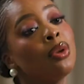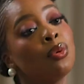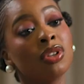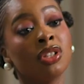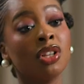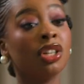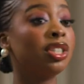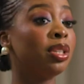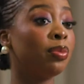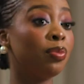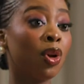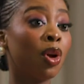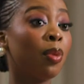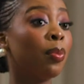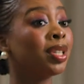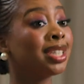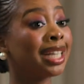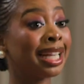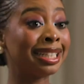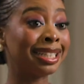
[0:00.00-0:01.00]
it was not demure,
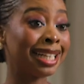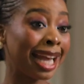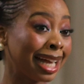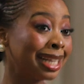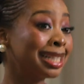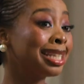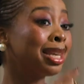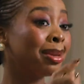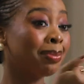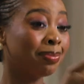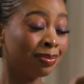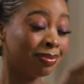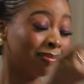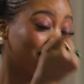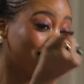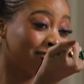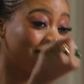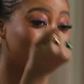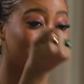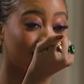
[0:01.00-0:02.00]
but I jacked him.
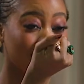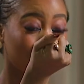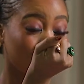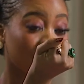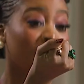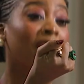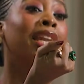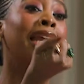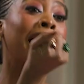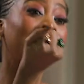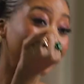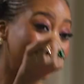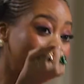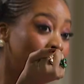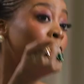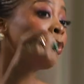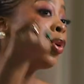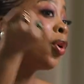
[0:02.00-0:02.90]
And I asked him